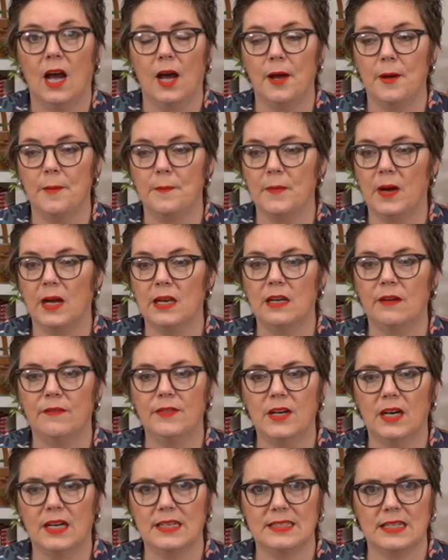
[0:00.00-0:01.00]
I
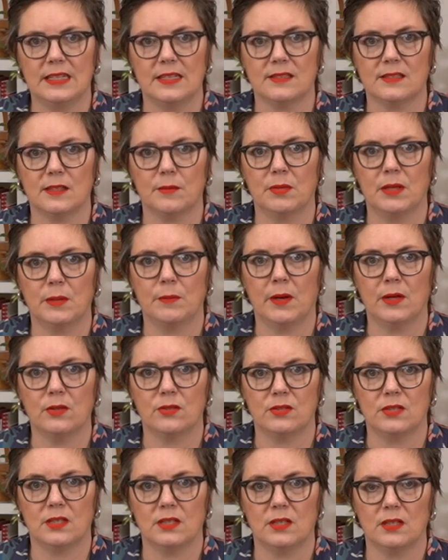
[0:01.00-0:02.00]
love the idea that somebody
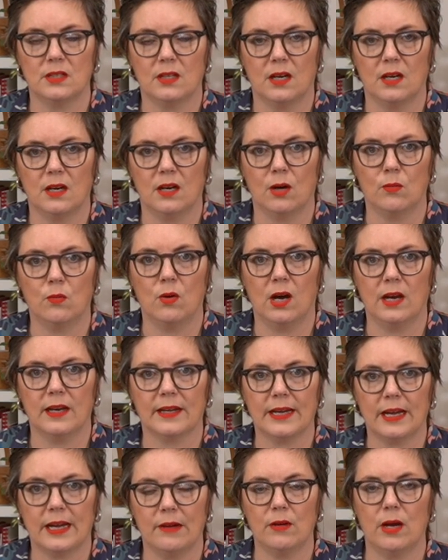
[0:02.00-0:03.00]
posted a while
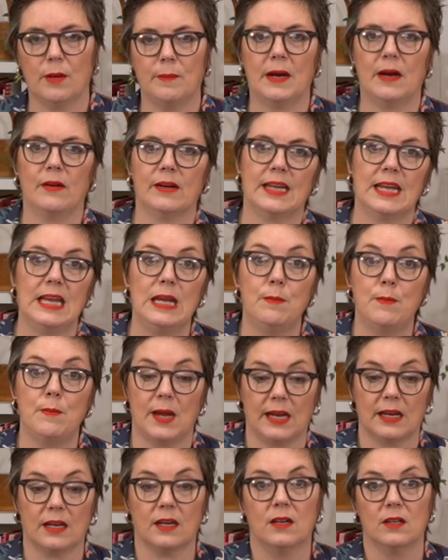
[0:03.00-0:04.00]
ago about
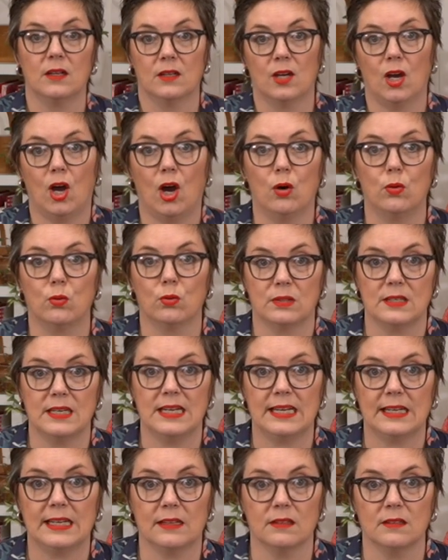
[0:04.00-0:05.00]
keeping old
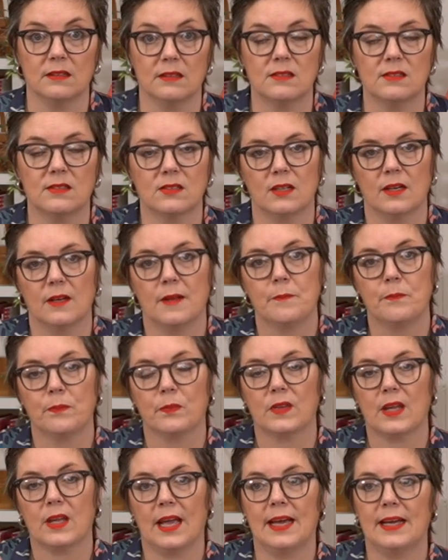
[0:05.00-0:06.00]
needles
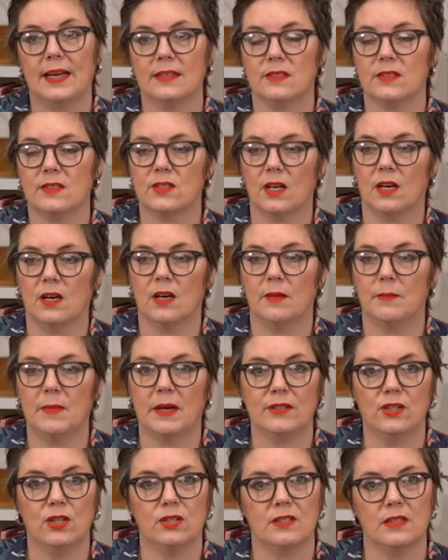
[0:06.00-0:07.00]
and
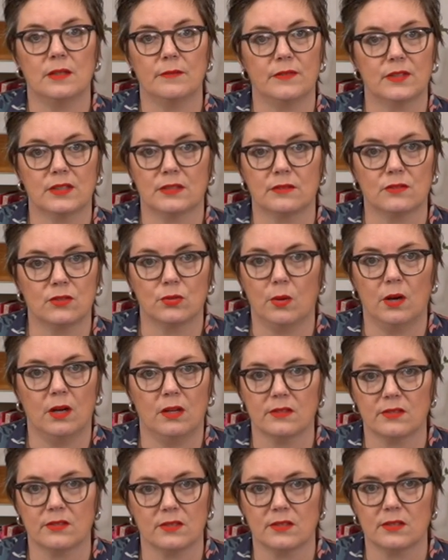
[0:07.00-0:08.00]
using them for
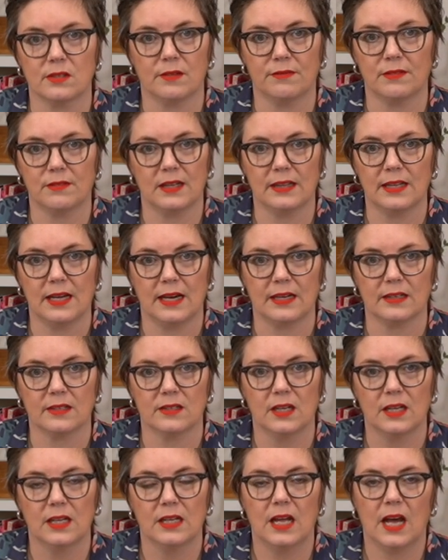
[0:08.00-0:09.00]
toiles and stuff like
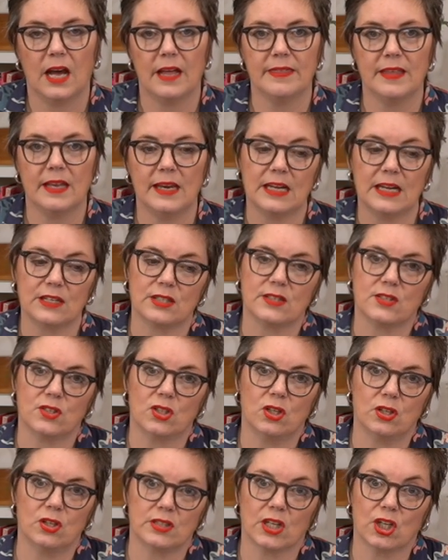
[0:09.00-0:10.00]
that. And then actually
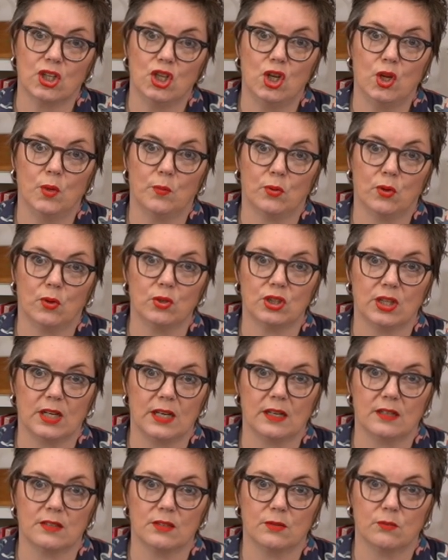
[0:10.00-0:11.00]
starting a new
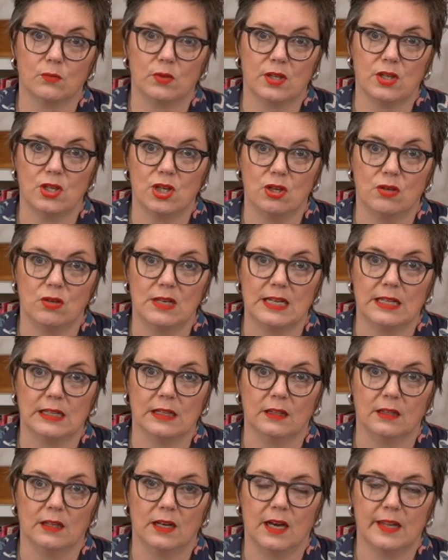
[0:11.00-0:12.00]
project with a new
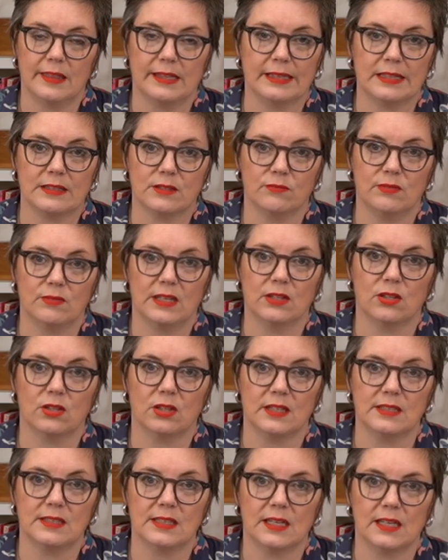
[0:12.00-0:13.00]
needle. I think that's a really
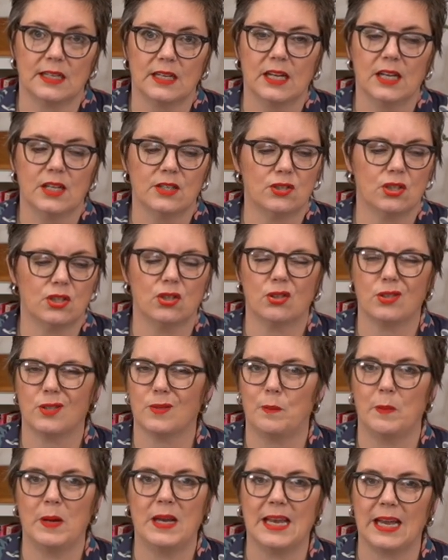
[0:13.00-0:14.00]
good idea. So you're not
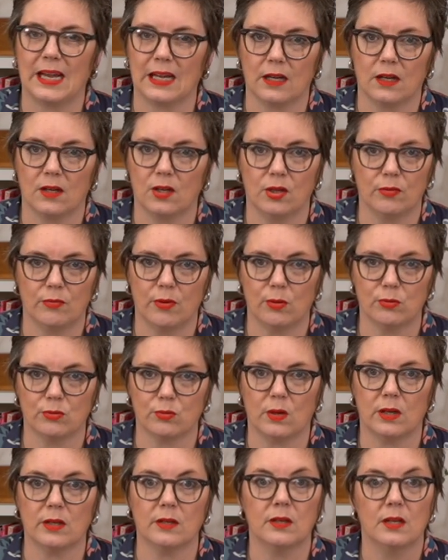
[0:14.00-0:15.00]
just binning your
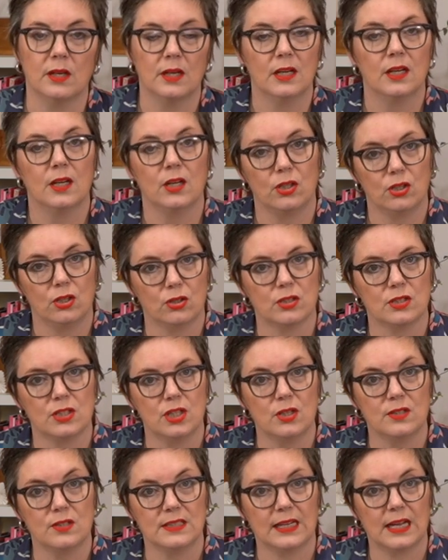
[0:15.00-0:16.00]
old one, you're
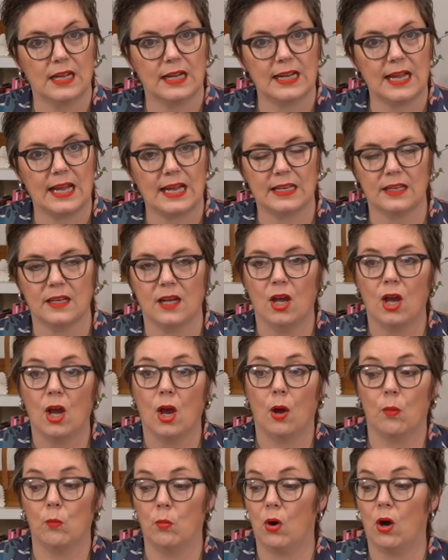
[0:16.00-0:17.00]
just using it again.
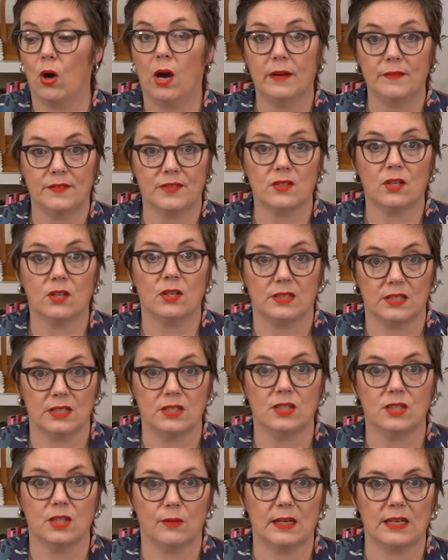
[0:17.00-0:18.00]
What I've
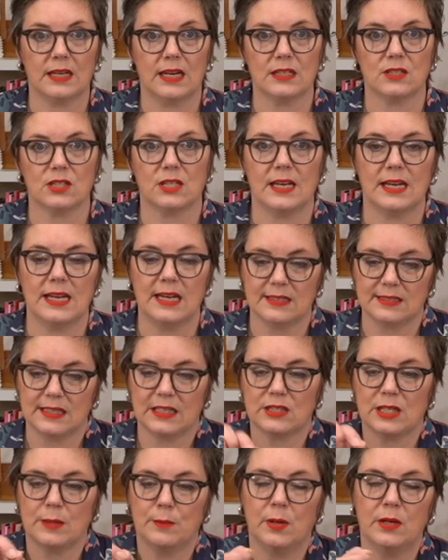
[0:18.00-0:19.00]
started doing actually is
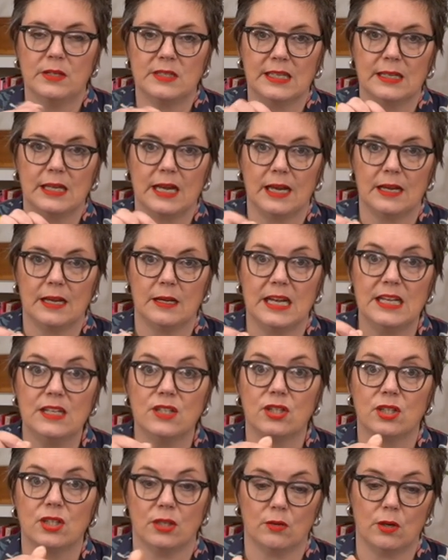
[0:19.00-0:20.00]
actually putting it
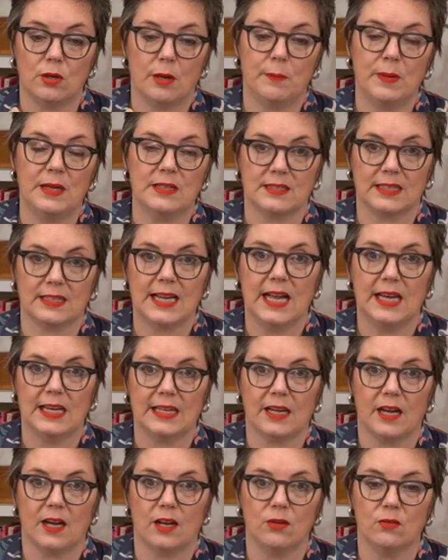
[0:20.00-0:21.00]
into a piece of
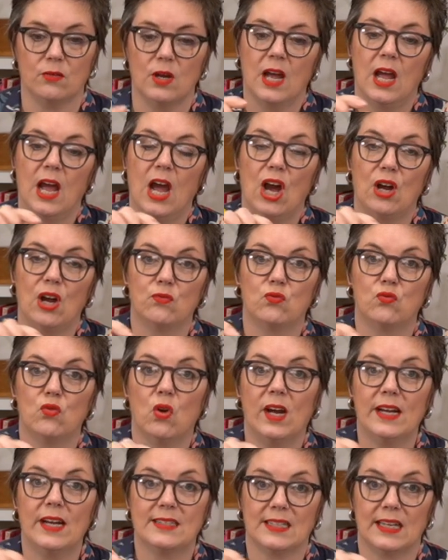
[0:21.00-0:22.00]
calico and
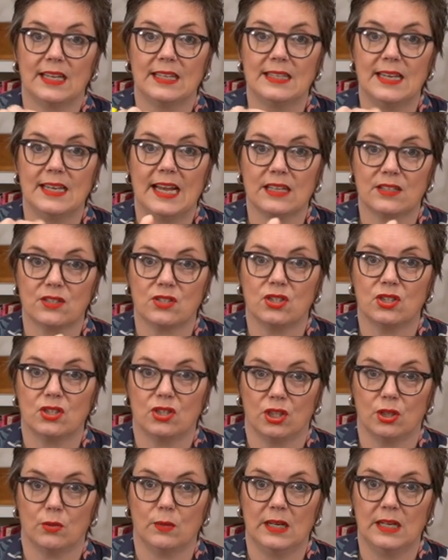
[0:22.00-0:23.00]
writing next
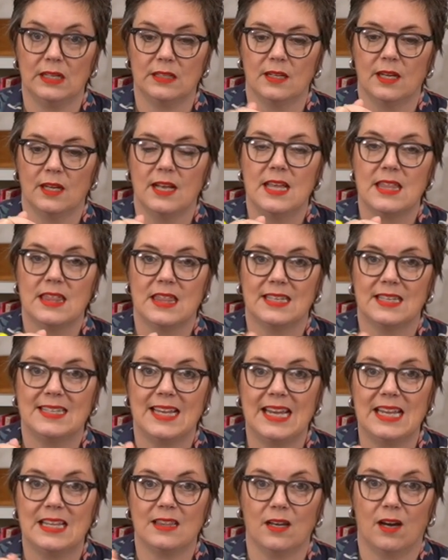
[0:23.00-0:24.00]
to it the
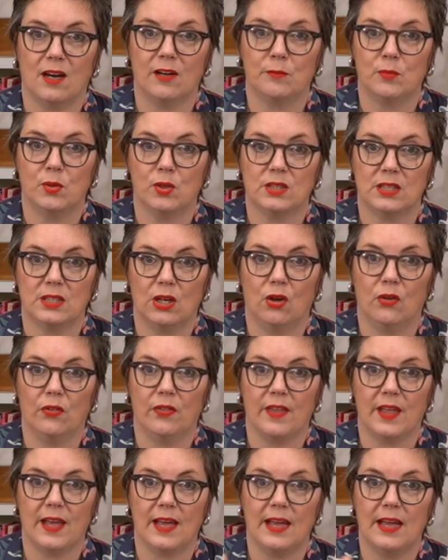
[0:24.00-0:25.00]
date that I've put it
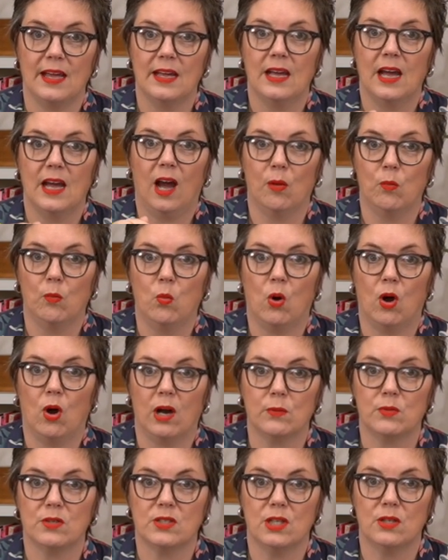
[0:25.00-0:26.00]
on there and
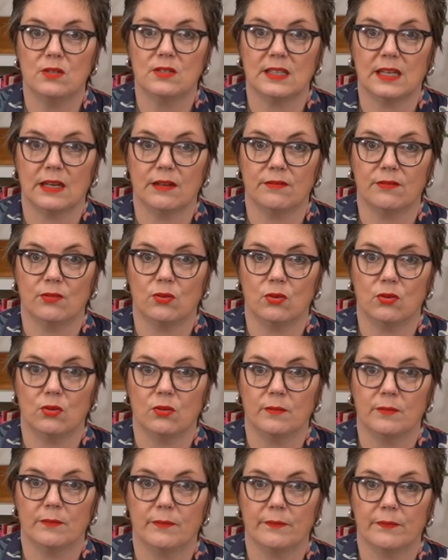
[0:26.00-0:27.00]
what I was using it for.
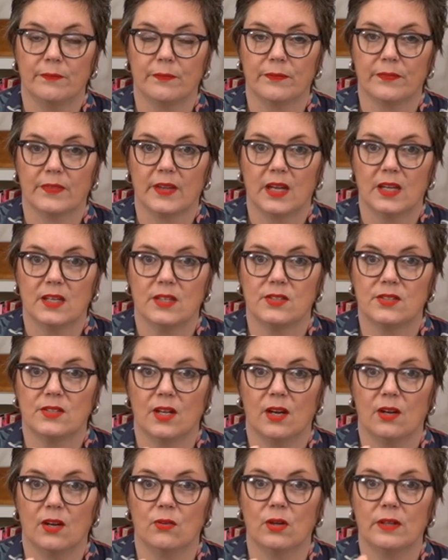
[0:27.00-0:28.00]

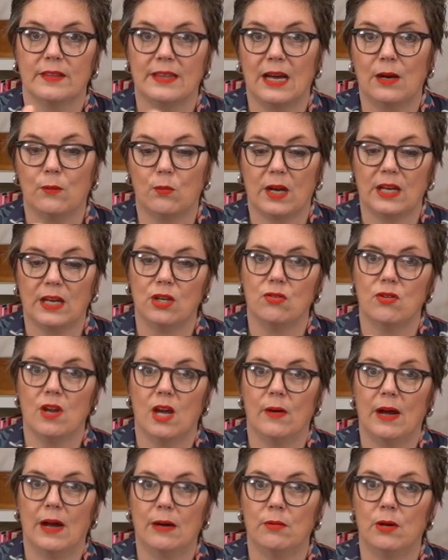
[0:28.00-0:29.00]
So that way you
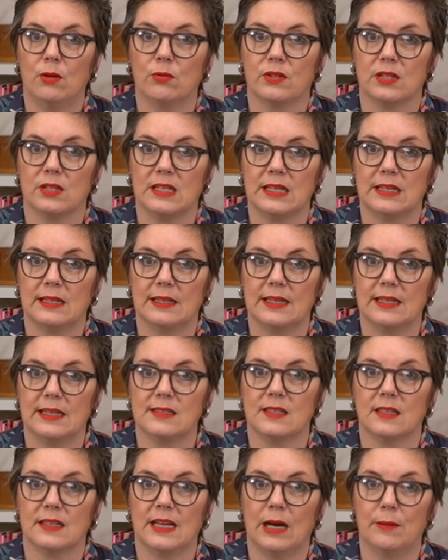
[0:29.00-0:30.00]
know how old the needle
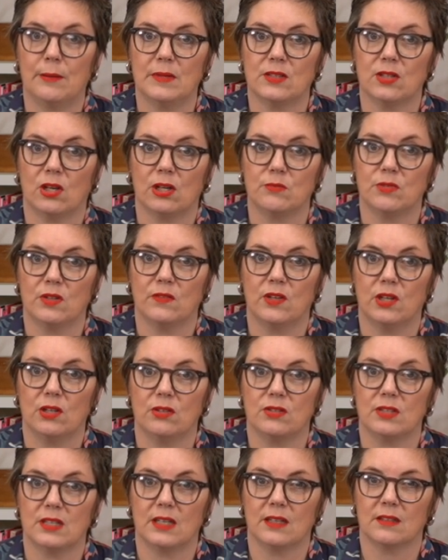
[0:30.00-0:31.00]
is and how many times you've
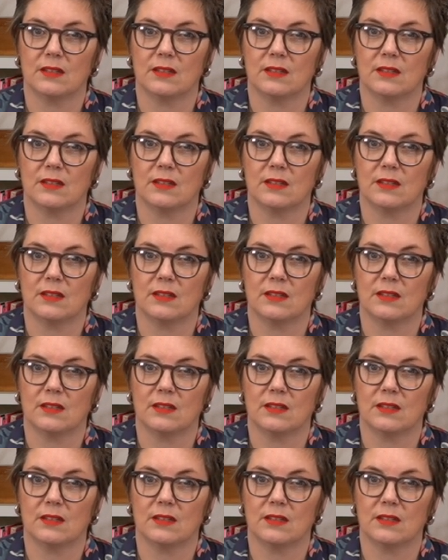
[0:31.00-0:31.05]
used